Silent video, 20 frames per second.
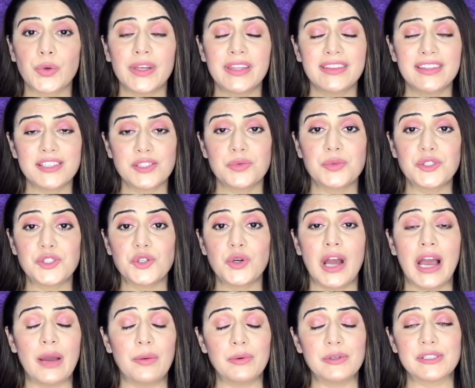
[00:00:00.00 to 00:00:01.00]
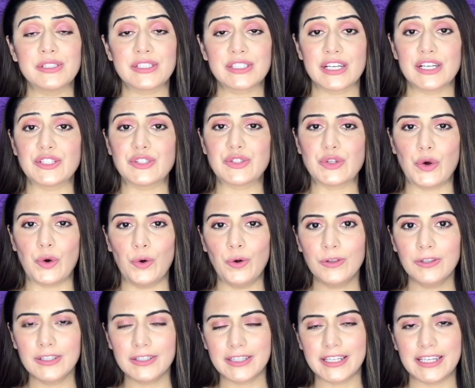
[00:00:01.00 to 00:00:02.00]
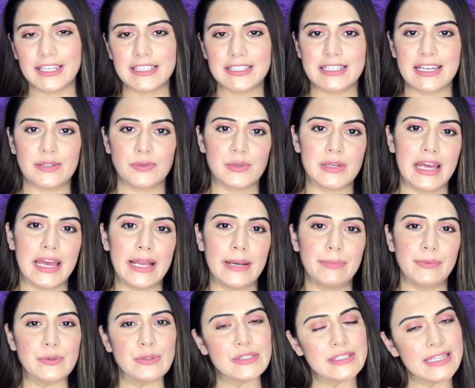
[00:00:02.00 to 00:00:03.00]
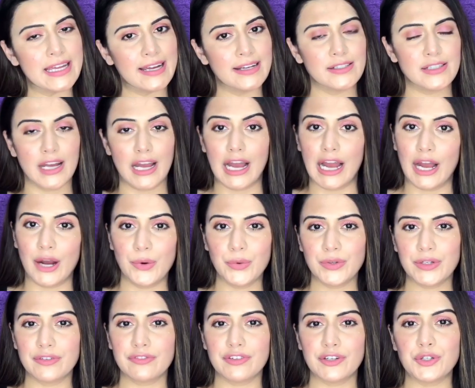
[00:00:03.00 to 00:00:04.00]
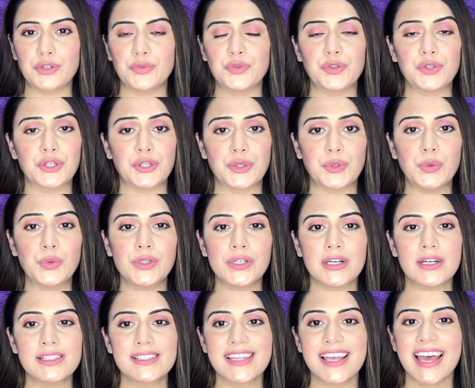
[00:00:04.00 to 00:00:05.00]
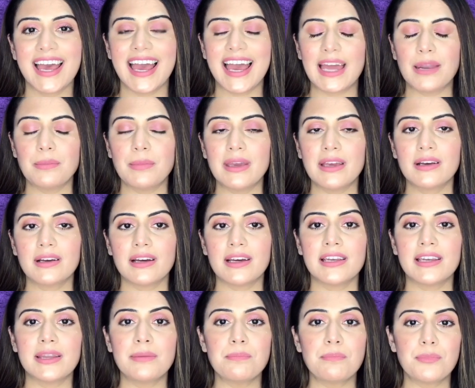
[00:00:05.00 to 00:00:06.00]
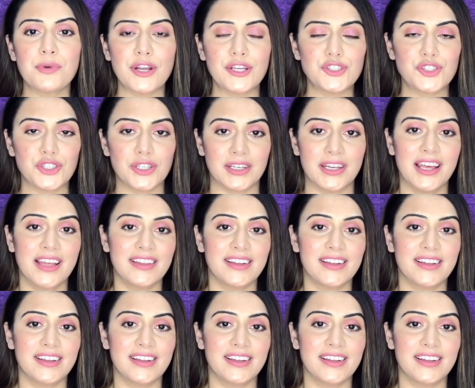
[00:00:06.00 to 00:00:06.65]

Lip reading: in this video, I will discuss all the things that will help you stand out in front of the recruiters and make an impression,